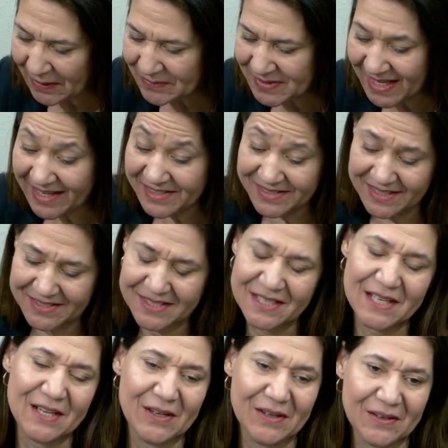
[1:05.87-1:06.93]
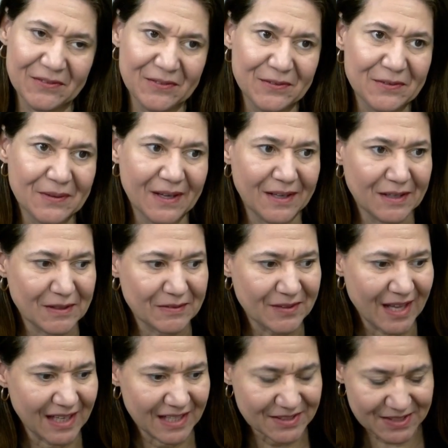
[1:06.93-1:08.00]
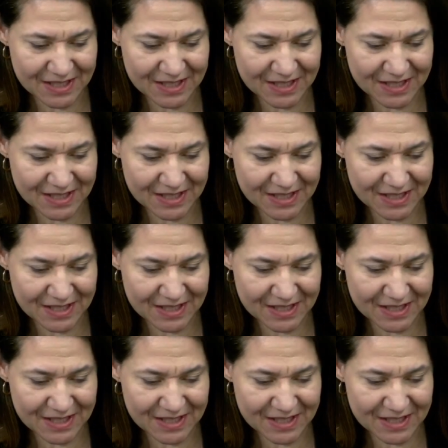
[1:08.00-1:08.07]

Yes, the City of Dallas